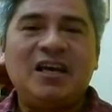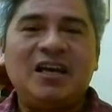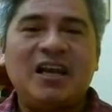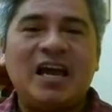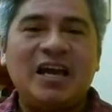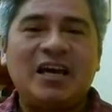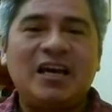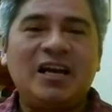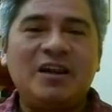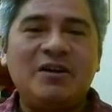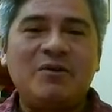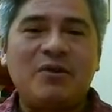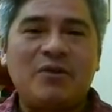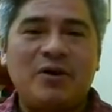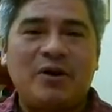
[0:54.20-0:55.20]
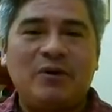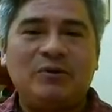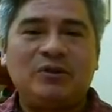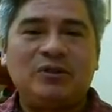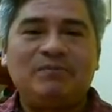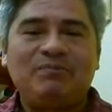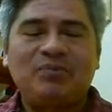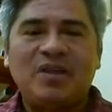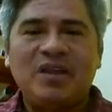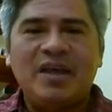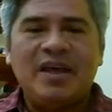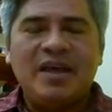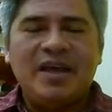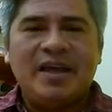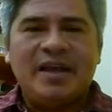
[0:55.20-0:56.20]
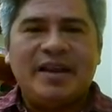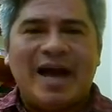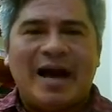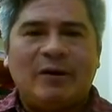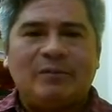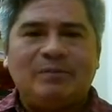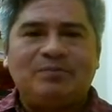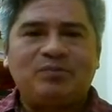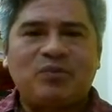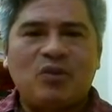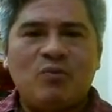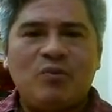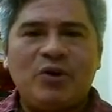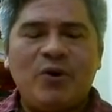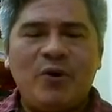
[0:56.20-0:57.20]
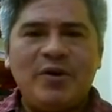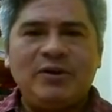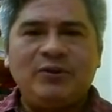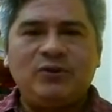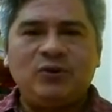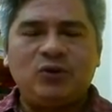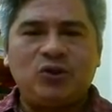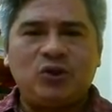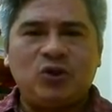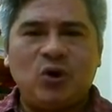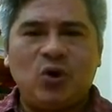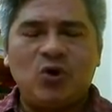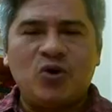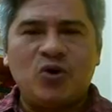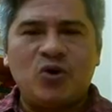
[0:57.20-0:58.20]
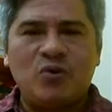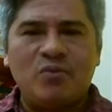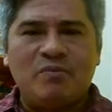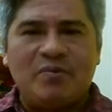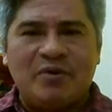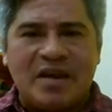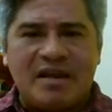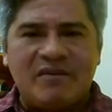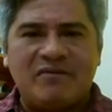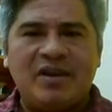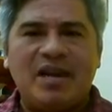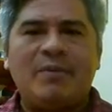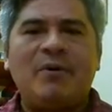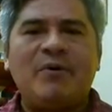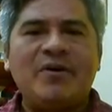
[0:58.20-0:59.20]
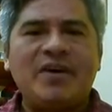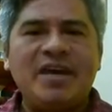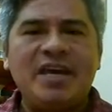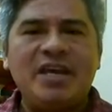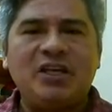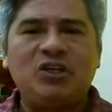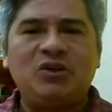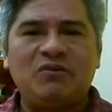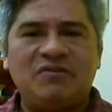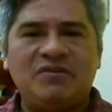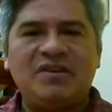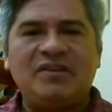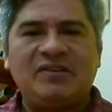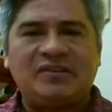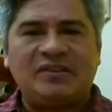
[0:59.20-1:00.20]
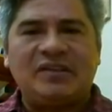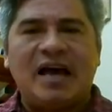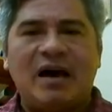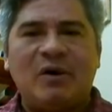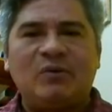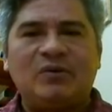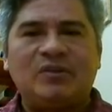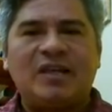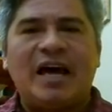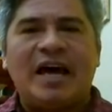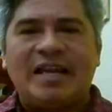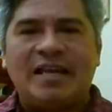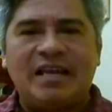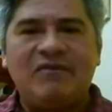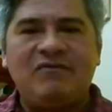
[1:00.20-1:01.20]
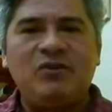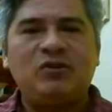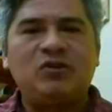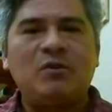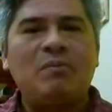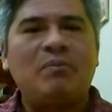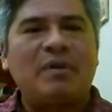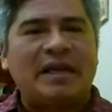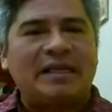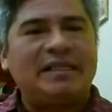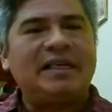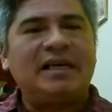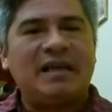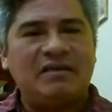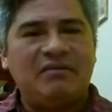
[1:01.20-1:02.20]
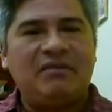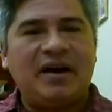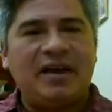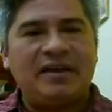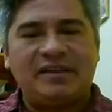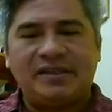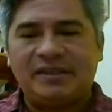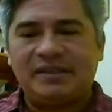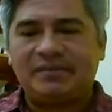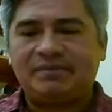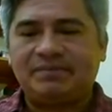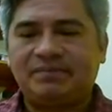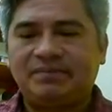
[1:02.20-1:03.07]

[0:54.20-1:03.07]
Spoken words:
like clearing your throat. Now, we're going to talk briefly about each of these sounds and give you some practical advice.